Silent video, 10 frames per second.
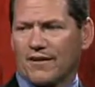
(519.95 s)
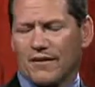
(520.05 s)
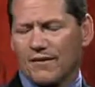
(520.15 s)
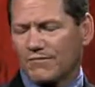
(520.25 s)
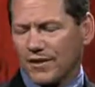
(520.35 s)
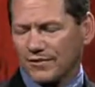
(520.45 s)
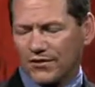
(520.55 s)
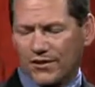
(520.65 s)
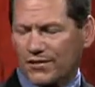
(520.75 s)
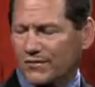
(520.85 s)
You know, like
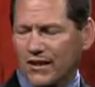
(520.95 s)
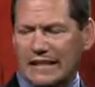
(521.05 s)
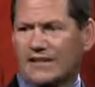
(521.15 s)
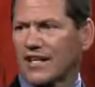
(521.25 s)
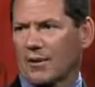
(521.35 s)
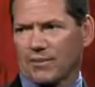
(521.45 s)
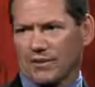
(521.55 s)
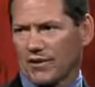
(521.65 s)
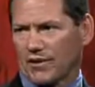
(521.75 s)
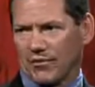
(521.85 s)
just an example
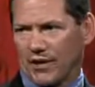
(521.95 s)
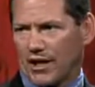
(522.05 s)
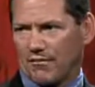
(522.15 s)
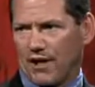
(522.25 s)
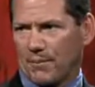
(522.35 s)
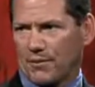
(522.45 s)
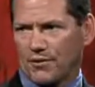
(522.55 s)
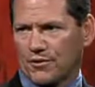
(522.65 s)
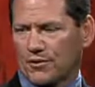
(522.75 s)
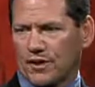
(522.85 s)
of a creative
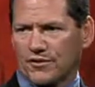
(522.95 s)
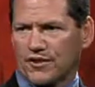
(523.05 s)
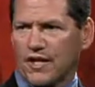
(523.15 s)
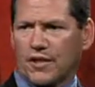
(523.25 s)
opportunity is